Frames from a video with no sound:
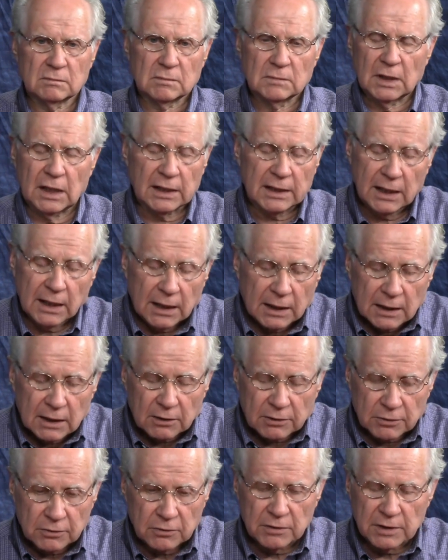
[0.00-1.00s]
I can't
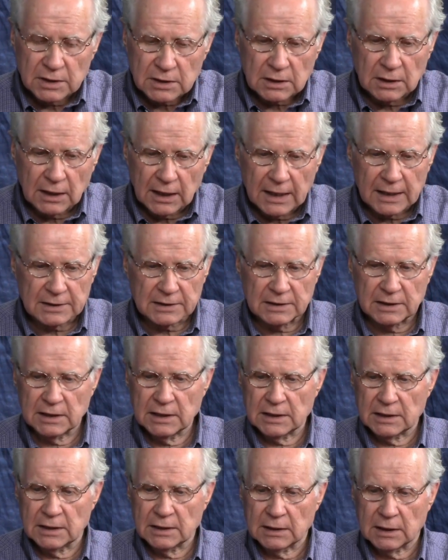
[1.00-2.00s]
get through this glass
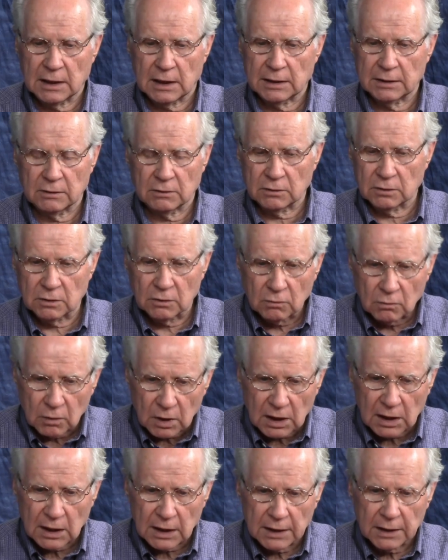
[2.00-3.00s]
ceiling. I don't know
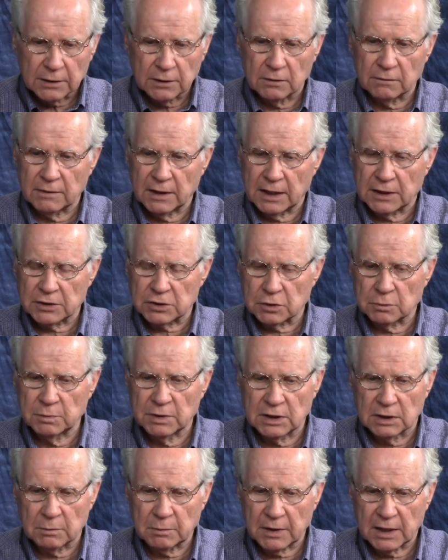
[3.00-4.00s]
why. You've answered me
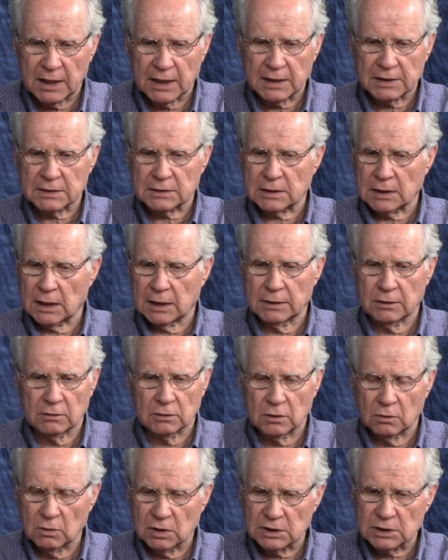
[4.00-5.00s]
in the past. I don't
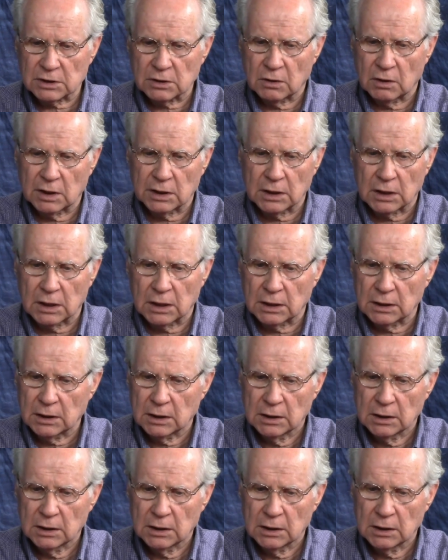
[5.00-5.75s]
know what's going on.